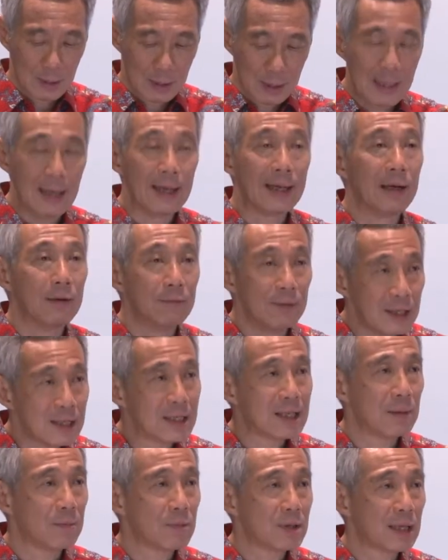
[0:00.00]
he
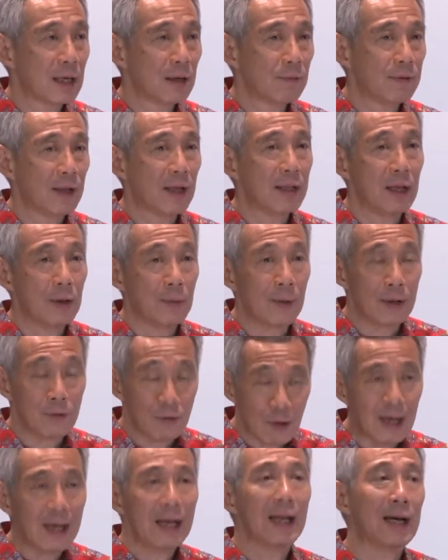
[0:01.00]
convinced himself that they were
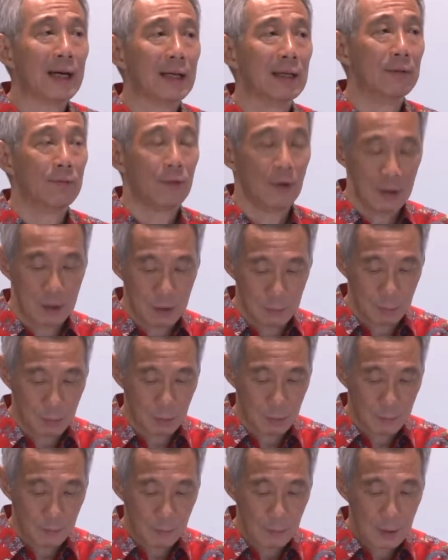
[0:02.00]
really unavoidable,